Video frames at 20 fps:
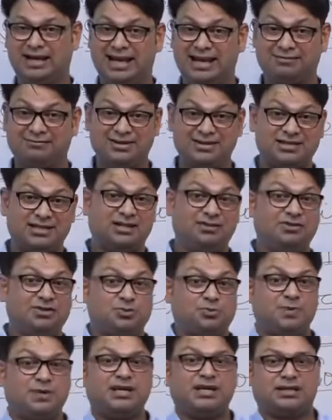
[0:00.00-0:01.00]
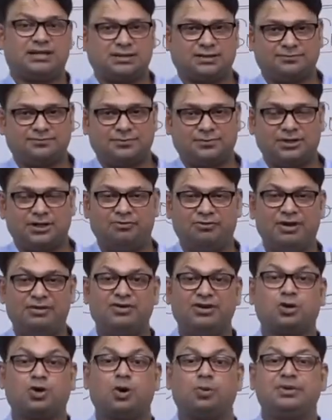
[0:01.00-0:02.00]
language that we speak, the way
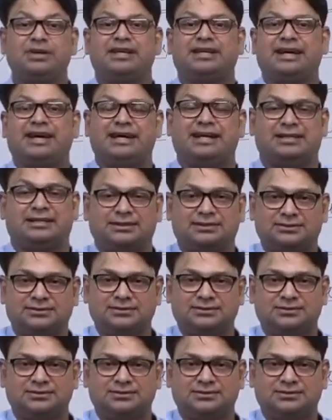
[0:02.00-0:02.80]
we communicate,